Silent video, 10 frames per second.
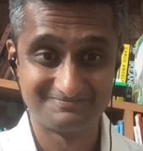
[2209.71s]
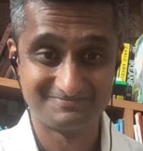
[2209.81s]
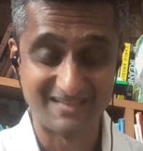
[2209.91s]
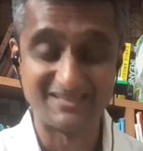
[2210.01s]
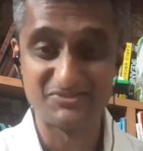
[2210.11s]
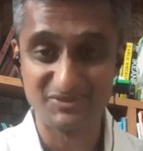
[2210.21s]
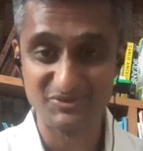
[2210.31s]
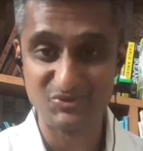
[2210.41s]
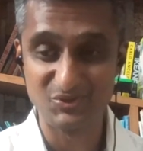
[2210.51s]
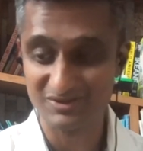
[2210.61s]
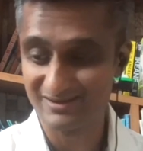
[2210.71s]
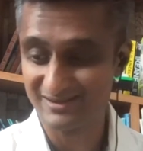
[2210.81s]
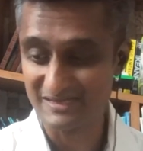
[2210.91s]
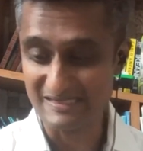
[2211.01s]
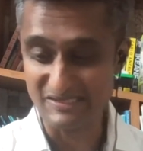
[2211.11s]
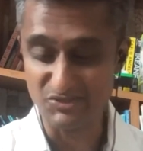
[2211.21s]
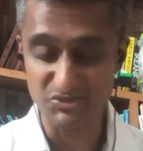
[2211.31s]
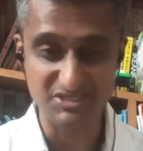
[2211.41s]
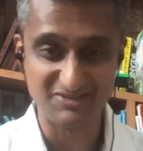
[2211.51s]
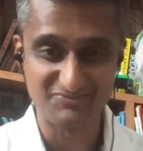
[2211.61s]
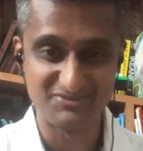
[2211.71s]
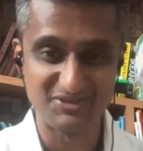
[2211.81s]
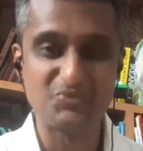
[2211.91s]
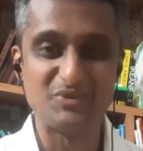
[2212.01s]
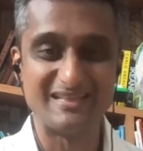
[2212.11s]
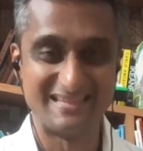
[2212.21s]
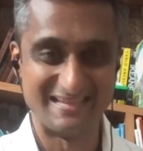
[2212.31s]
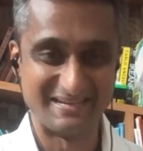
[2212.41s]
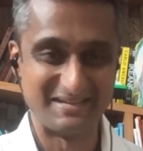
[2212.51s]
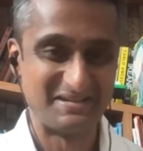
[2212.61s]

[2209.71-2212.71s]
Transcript: And that's why you called yourself the queen there.